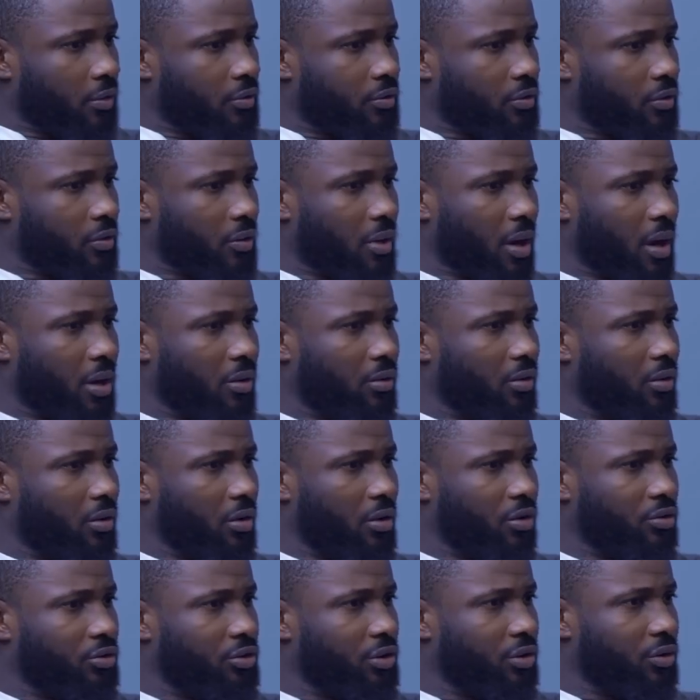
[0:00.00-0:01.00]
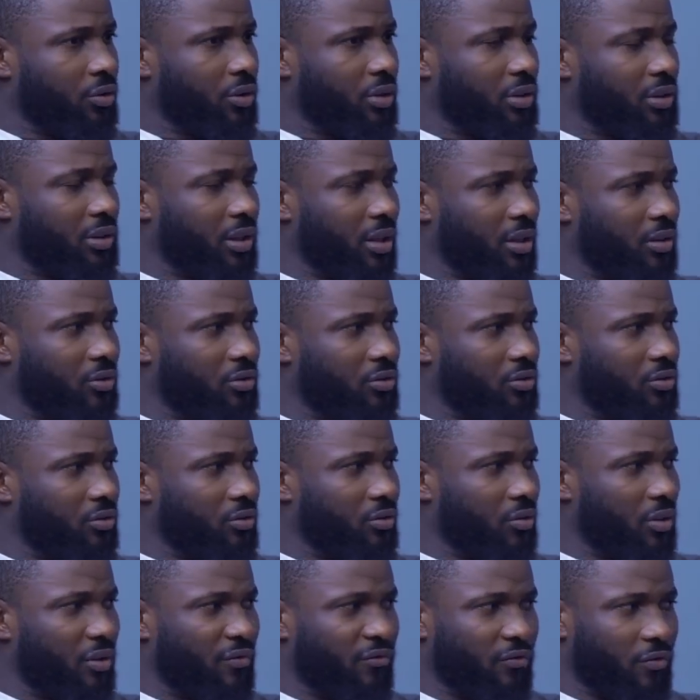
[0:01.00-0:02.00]
So how long do you intend
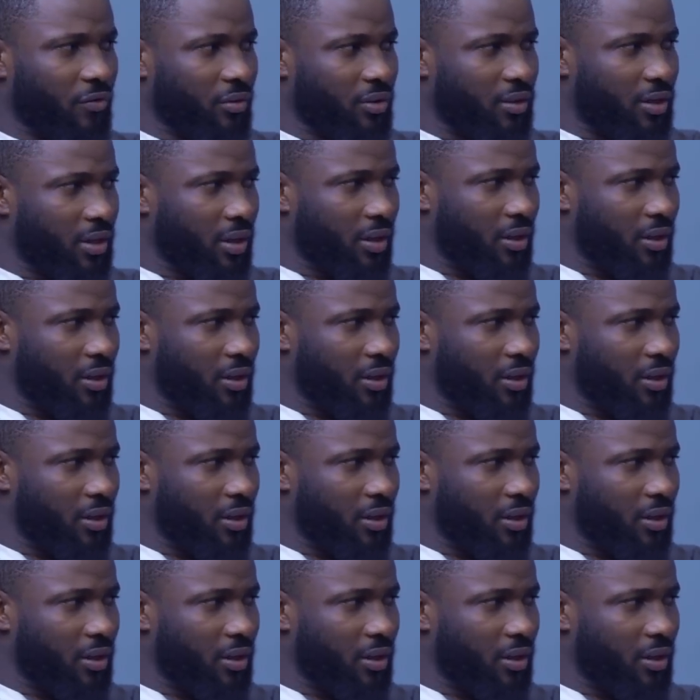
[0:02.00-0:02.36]
to avoid